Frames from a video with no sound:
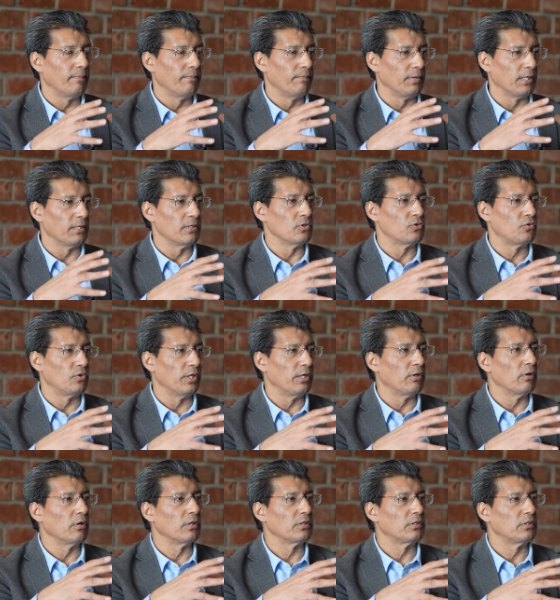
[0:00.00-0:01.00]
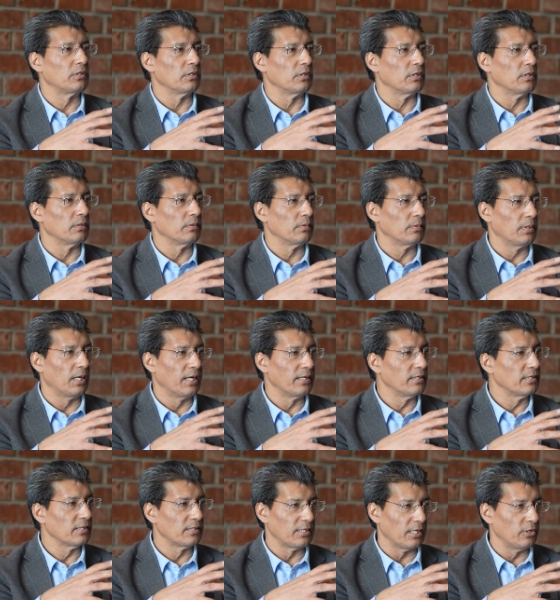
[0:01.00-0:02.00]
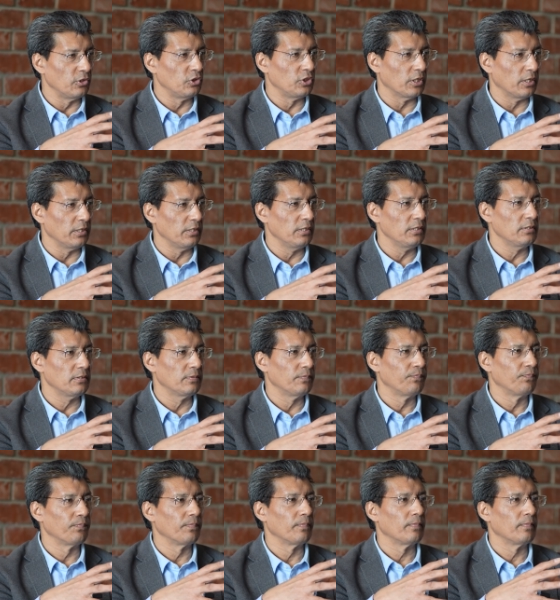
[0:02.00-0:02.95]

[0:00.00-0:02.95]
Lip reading: because they don't understand Chinese.